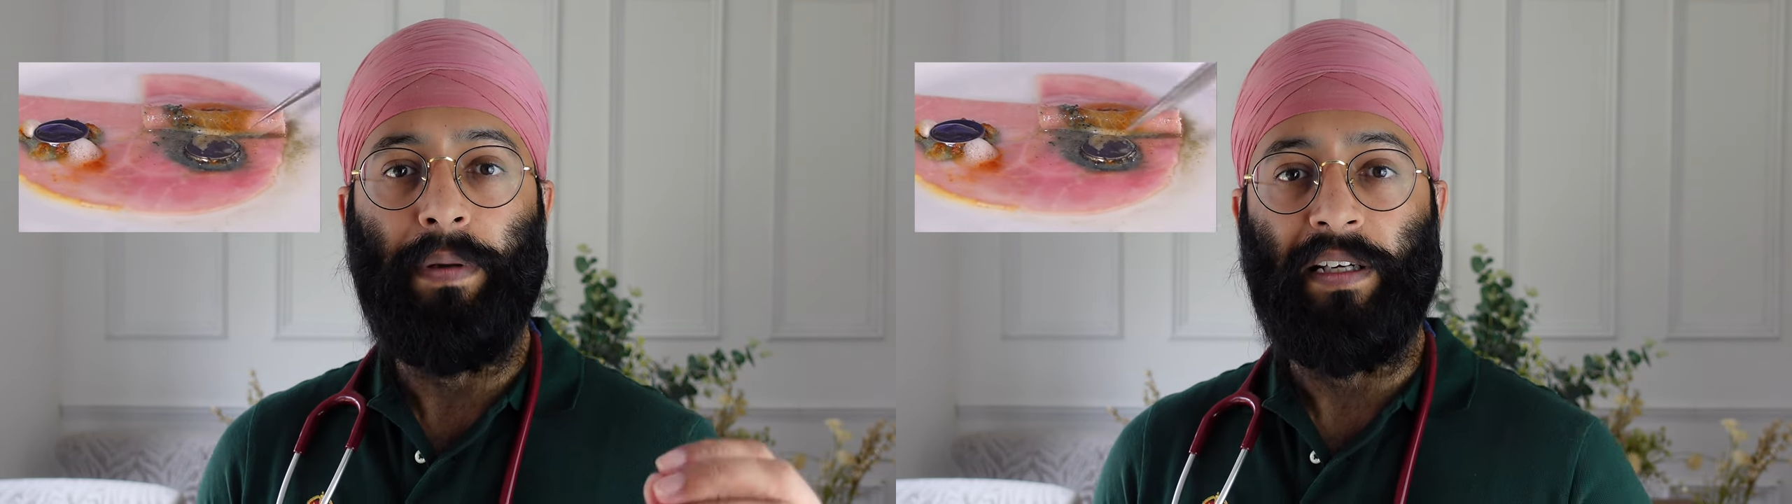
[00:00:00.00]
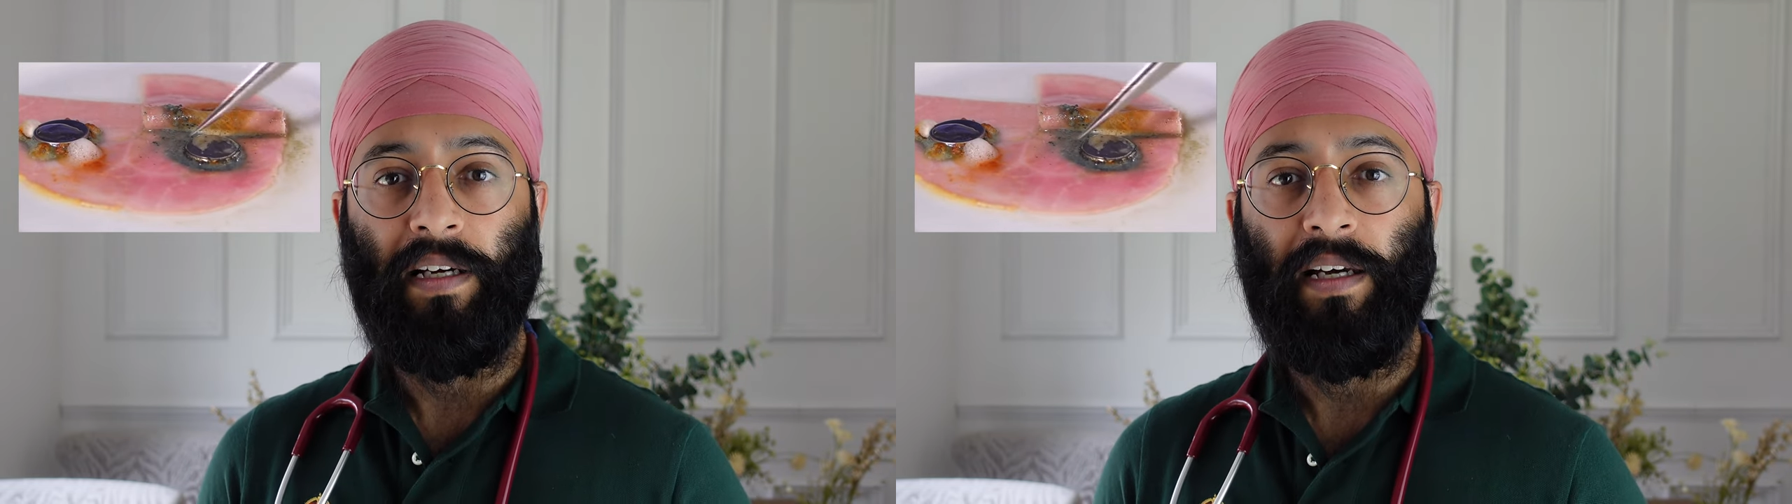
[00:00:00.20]

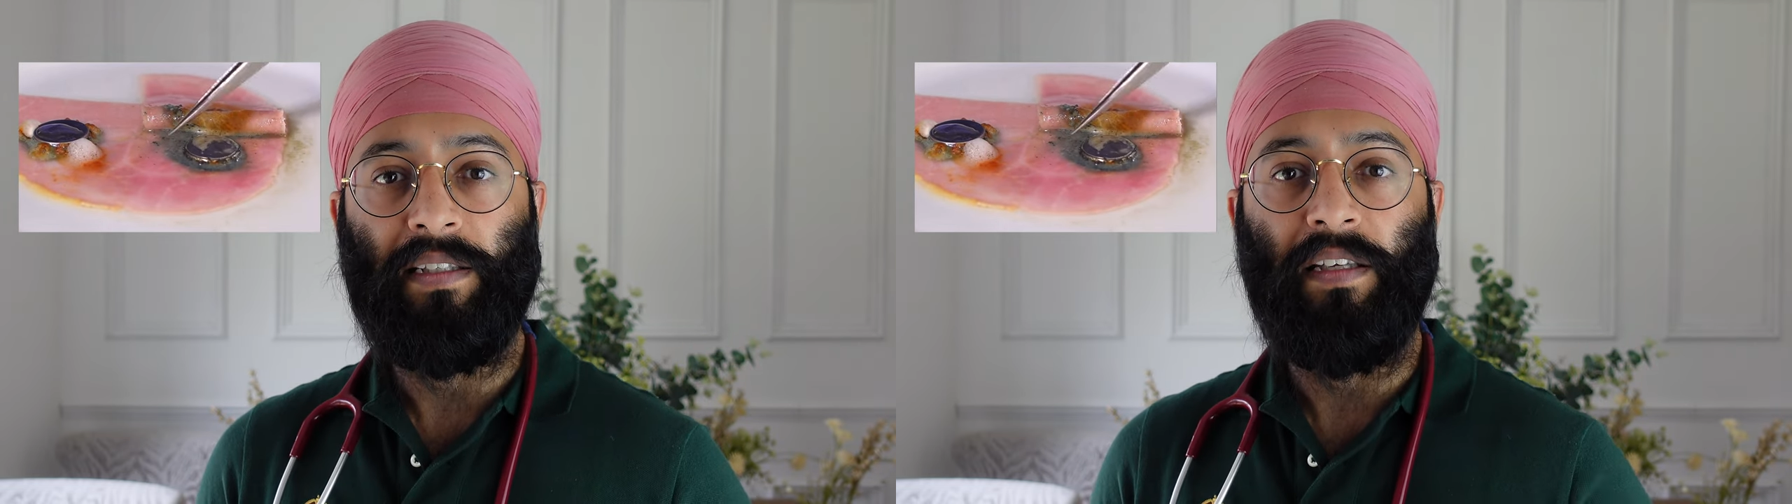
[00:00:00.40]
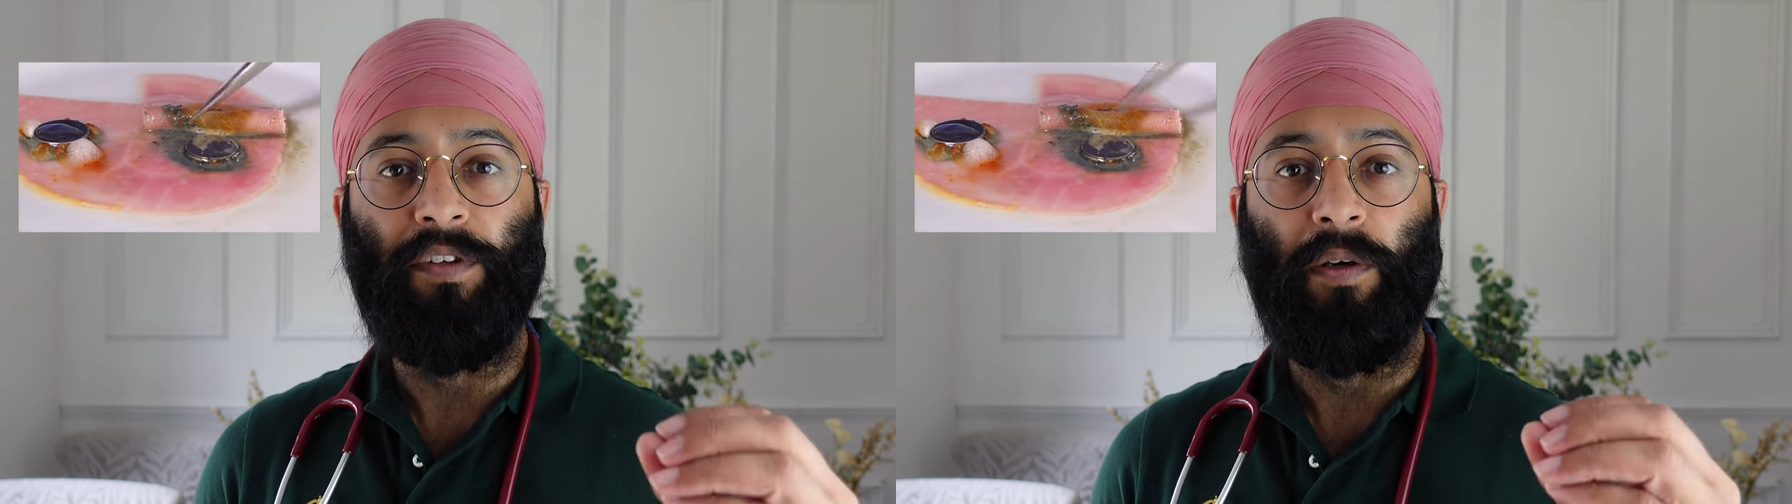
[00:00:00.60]

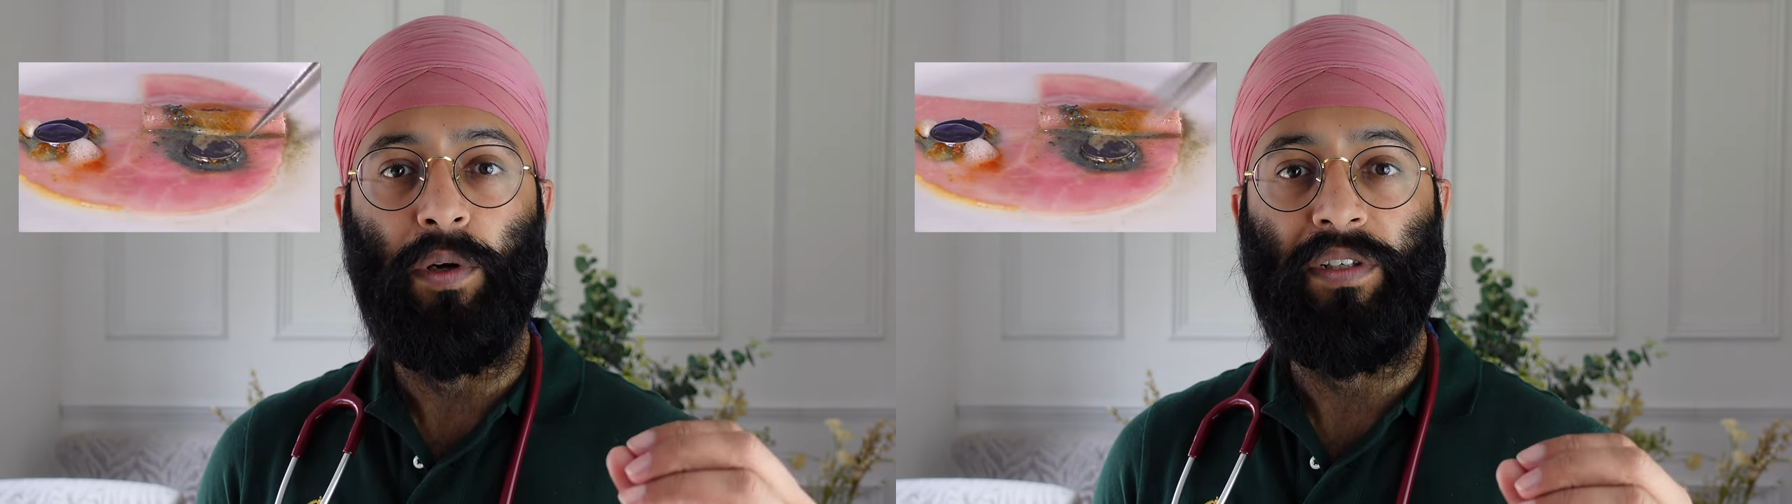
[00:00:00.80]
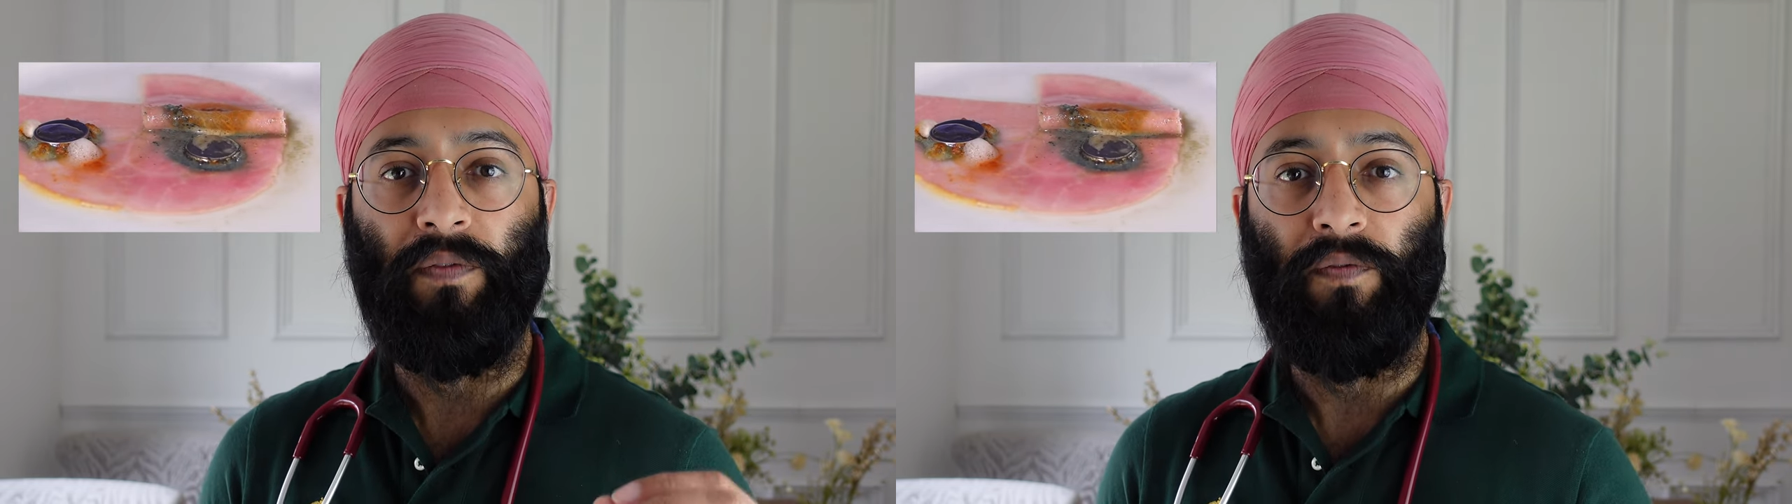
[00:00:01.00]
because if they
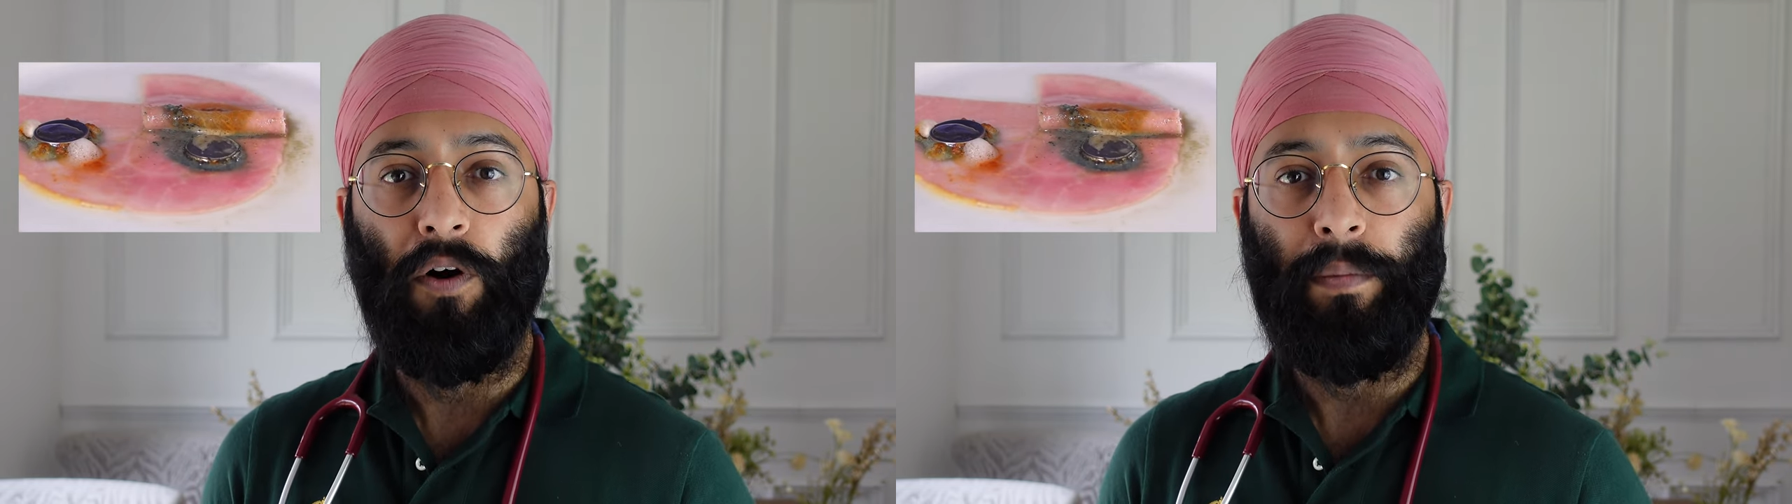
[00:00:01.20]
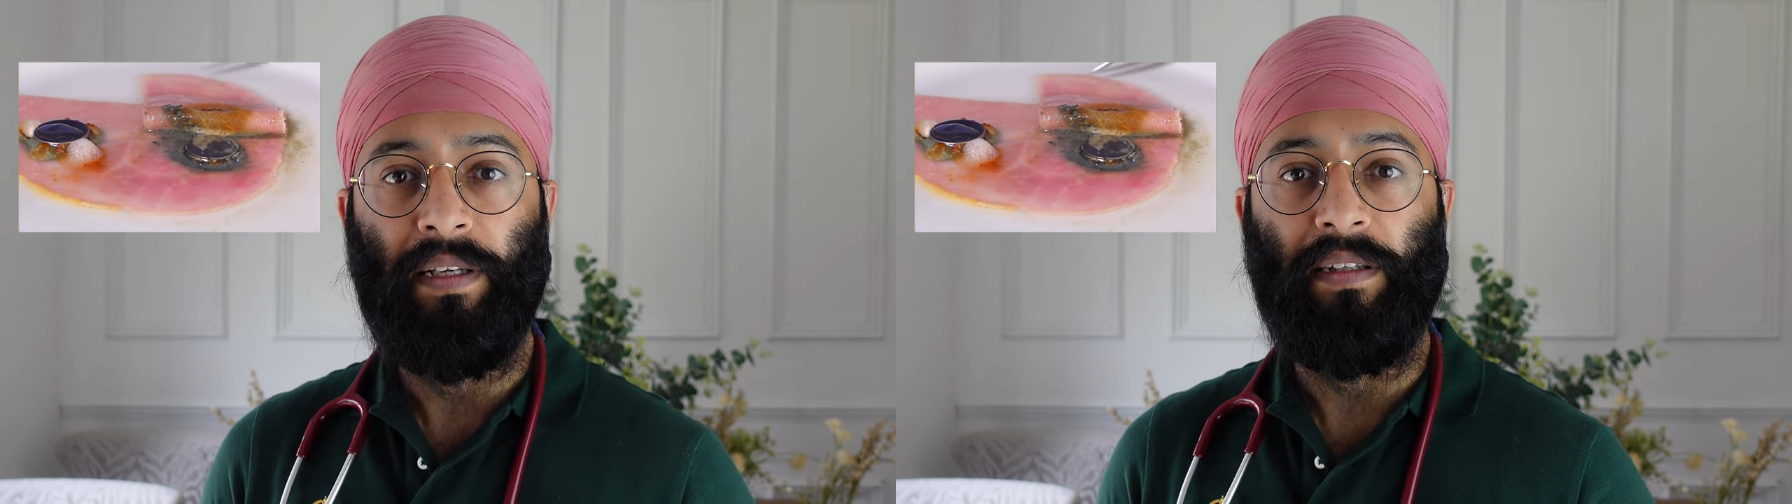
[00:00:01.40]
were to
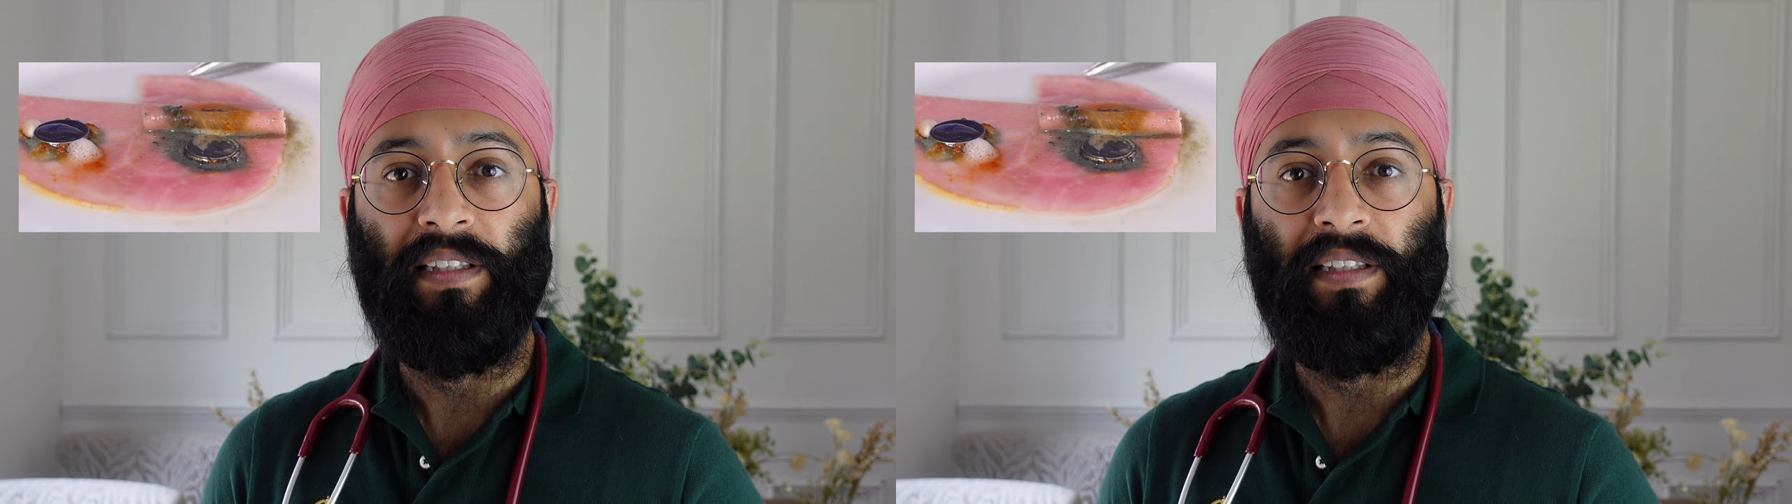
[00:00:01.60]
vomit,